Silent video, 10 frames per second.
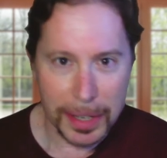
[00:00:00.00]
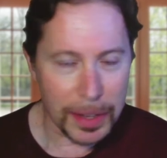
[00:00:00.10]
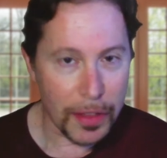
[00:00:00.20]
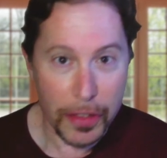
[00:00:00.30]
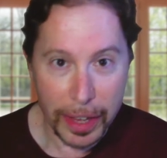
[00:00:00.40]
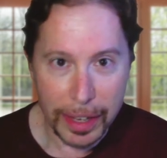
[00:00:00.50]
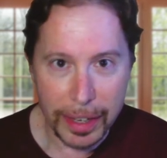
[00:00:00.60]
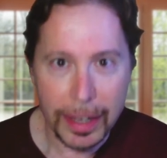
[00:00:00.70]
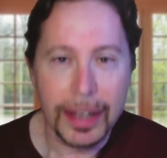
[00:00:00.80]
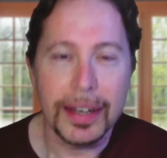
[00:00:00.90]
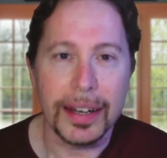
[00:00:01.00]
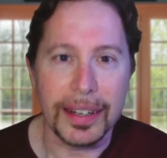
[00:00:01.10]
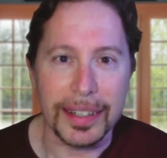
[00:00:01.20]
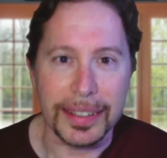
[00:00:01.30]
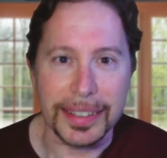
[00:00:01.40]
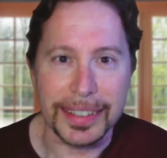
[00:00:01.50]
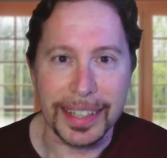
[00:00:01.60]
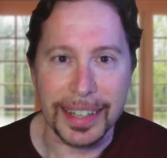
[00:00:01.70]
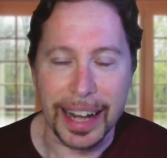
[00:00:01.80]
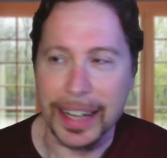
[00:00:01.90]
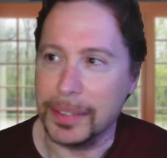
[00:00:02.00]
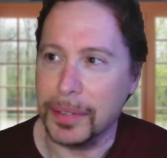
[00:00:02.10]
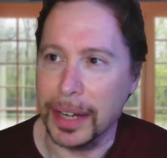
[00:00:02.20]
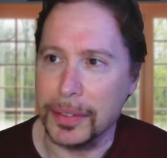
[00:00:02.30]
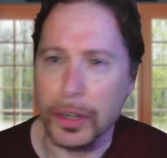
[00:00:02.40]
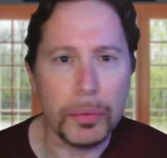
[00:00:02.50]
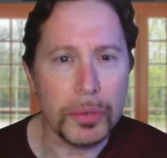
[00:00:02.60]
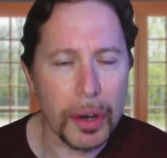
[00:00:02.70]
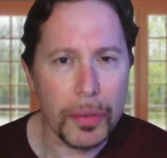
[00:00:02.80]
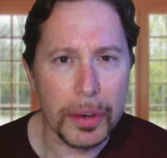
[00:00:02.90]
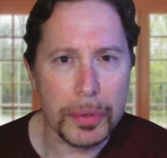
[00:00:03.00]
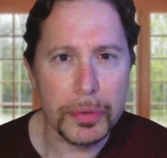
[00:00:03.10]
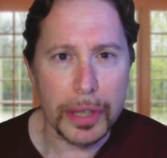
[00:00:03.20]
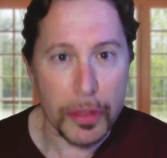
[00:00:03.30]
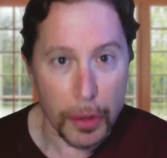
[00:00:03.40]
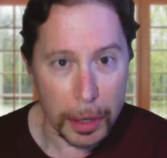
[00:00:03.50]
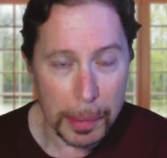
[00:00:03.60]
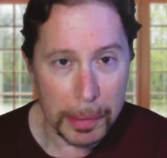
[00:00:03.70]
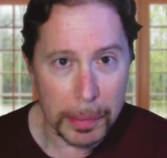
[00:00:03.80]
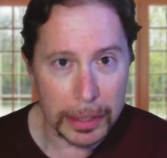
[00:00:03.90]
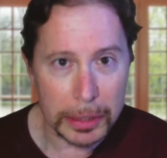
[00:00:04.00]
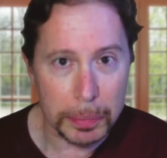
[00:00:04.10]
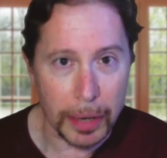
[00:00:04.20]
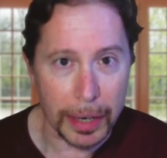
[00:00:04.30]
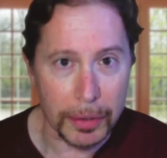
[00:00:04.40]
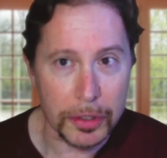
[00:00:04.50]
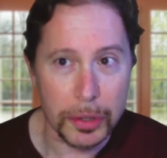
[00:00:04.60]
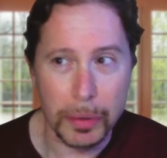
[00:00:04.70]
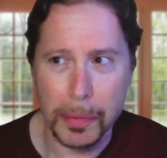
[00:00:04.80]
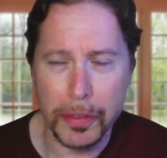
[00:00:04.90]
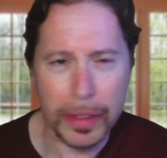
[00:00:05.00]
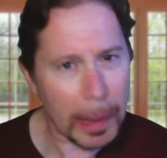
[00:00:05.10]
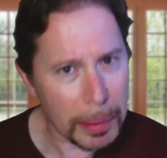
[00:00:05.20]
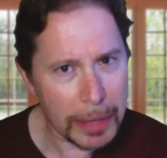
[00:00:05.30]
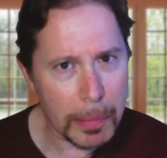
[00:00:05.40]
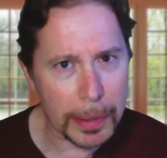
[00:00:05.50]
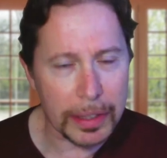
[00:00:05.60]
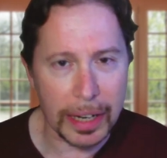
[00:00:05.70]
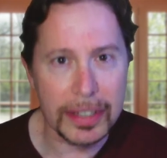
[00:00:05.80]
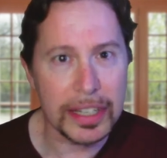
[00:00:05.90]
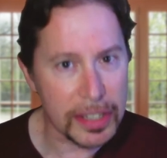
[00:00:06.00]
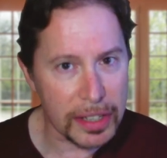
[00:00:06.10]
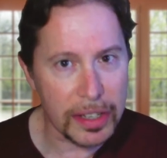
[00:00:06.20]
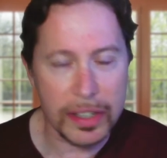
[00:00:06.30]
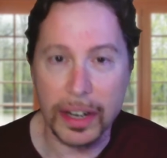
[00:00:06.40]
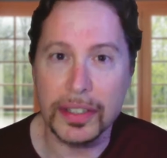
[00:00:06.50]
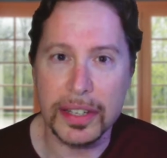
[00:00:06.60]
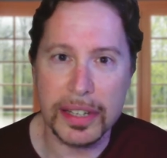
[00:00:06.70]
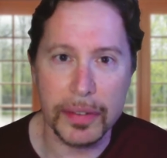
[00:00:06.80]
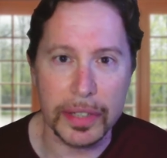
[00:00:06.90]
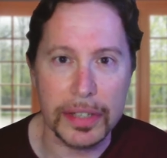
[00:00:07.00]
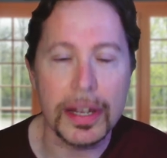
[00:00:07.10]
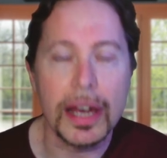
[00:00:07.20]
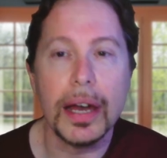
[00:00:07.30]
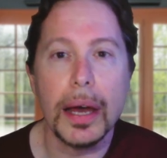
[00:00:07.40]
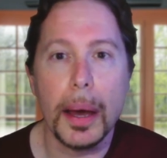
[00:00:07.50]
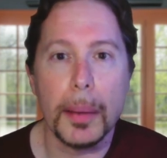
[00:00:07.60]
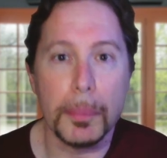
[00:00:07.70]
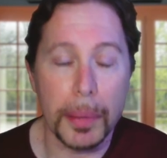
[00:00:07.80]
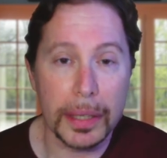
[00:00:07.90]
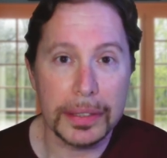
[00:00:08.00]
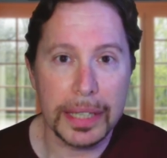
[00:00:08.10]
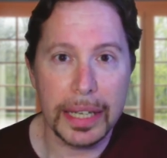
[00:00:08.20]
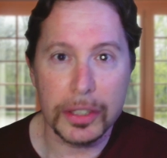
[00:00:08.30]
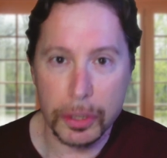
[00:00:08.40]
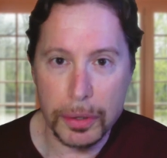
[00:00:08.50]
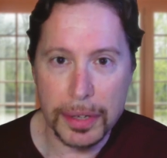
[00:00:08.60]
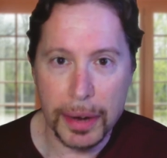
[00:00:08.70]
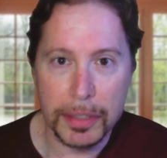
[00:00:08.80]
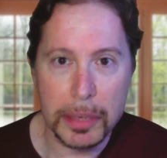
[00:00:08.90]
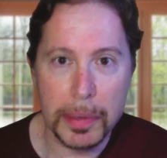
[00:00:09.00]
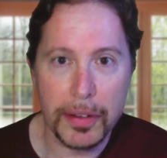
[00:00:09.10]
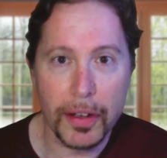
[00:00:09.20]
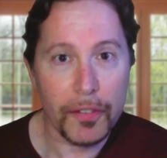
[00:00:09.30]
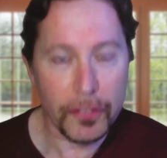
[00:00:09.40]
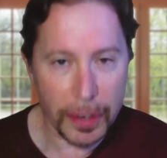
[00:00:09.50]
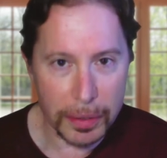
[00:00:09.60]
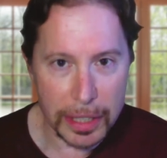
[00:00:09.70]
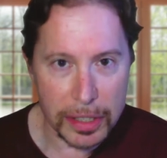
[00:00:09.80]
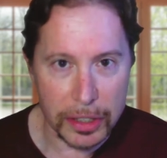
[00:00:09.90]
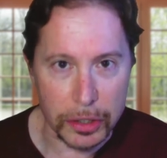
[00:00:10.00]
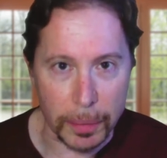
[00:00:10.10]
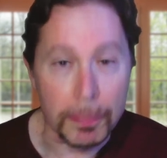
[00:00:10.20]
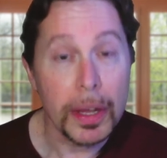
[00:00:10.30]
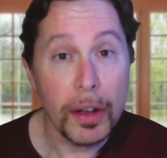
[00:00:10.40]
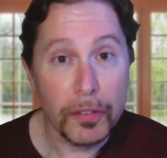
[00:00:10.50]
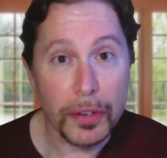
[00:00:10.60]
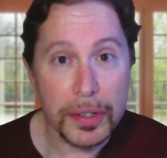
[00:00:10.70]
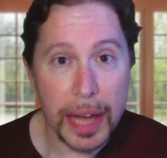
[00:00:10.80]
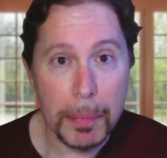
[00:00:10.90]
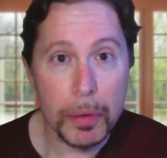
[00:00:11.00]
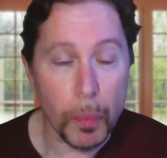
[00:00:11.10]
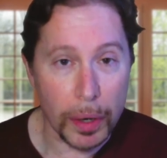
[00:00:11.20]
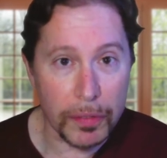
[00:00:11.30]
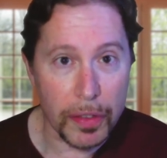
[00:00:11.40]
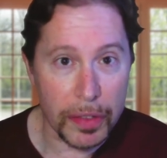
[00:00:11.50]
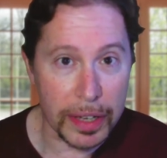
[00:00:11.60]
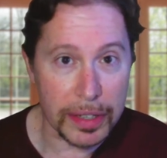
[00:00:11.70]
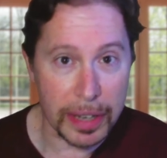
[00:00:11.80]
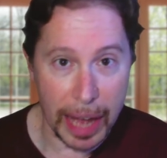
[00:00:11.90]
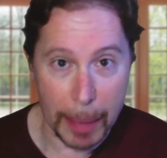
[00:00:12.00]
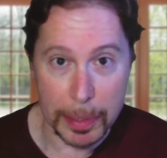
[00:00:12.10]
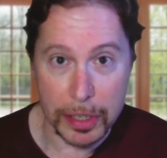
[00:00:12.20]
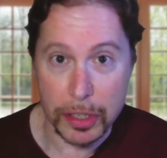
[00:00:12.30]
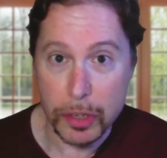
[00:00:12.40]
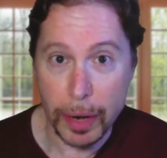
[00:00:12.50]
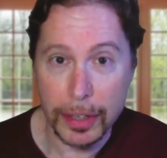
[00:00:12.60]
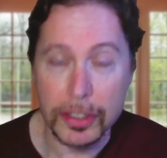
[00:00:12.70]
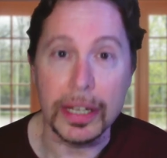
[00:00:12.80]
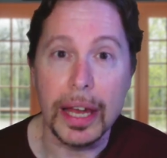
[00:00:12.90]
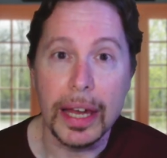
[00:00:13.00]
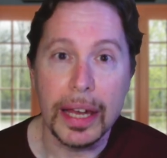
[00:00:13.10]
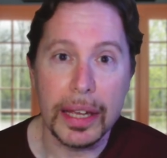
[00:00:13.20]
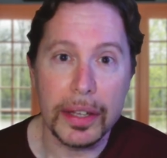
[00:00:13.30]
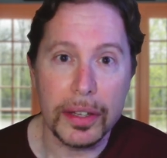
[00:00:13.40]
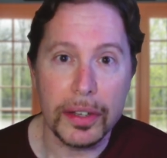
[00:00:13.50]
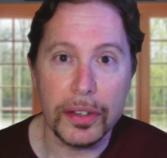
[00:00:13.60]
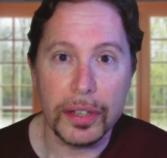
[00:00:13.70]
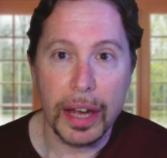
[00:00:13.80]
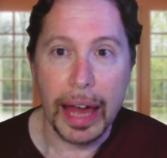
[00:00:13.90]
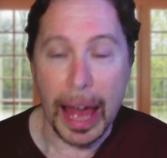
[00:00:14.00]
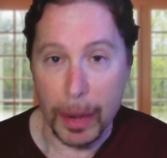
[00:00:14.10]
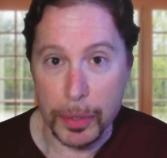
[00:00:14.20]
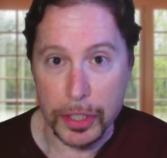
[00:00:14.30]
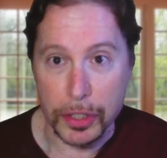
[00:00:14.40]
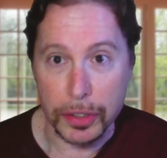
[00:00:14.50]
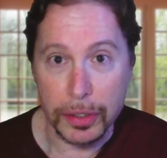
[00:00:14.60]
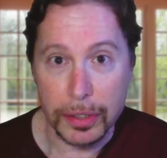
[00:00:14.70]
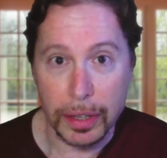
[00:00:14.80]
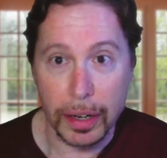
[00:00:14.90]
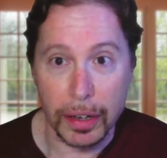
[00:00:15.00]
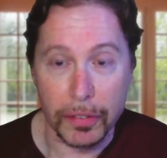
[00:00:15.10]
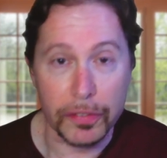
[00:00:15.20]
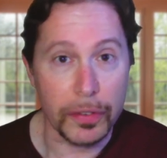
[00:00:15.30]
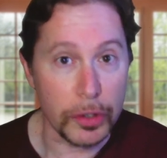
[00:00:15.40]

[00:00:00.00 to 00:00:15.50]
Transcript: thing. Uh, uh, I, I don't know that it was really thought about much prior to, a, I believe, about the 1960s, 1970s, but it turns out to be fairly essential. For example, one of the things that happens in strategy is acquisitions of